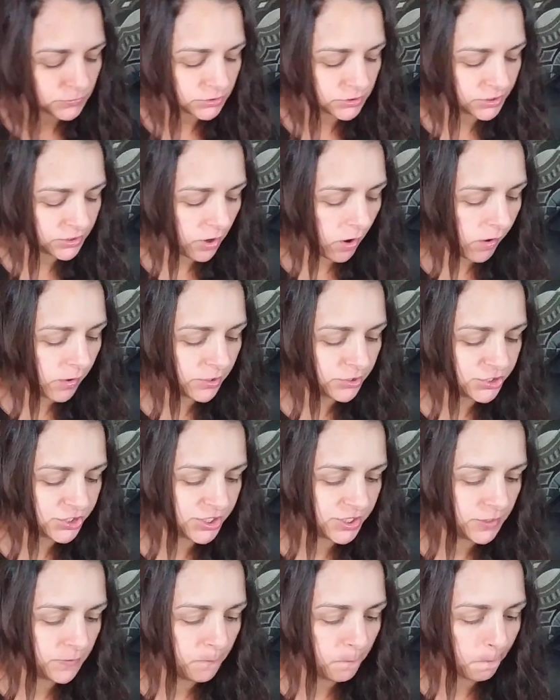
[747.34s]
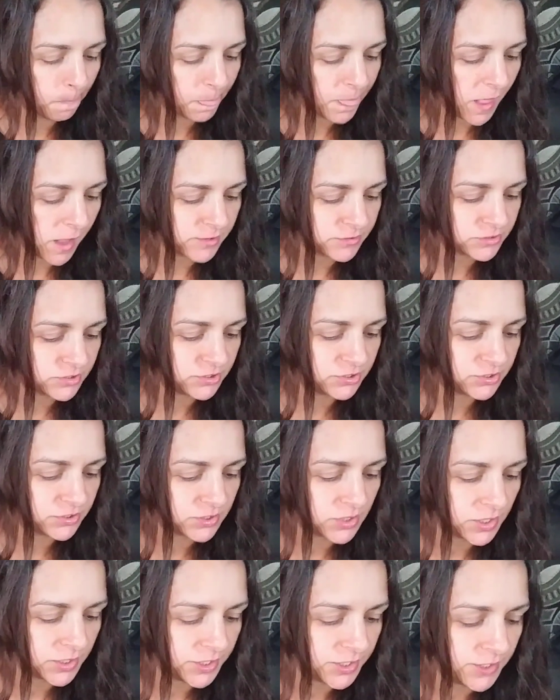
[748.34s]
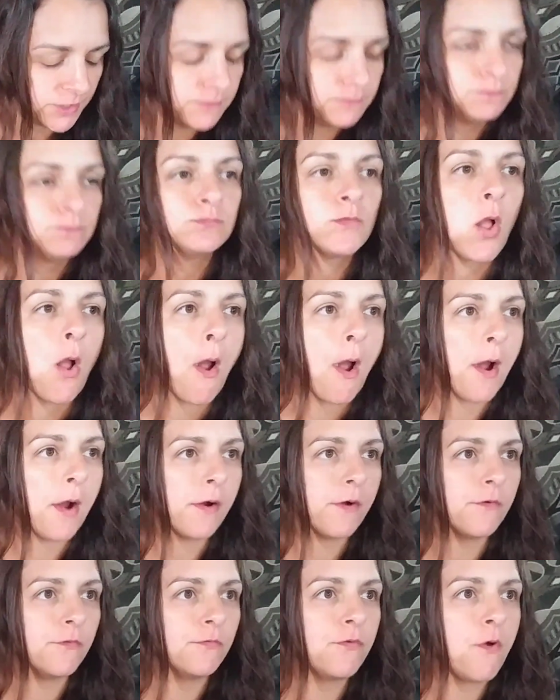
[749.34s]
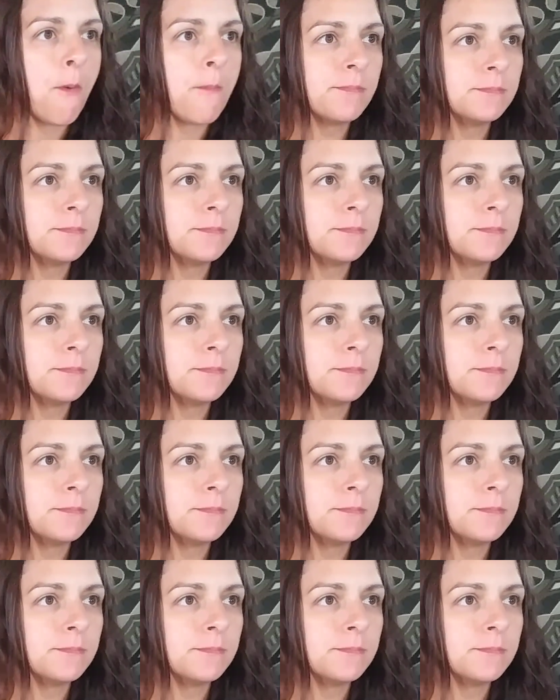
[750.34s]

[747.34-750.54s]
Psychology is the study of